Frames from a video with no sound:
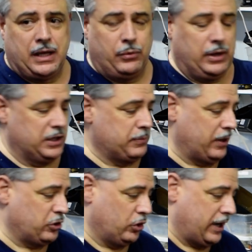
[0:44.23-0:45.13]
with a
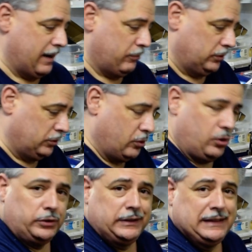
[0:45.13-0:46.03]
special camera
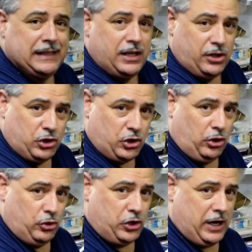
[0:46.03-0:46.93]
called the
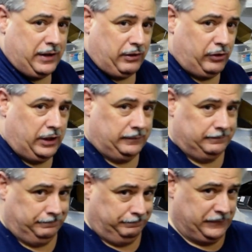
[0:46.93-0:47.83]
Solo Shot 3.
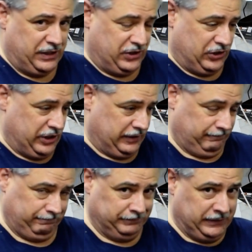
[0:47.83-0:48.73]
This is it.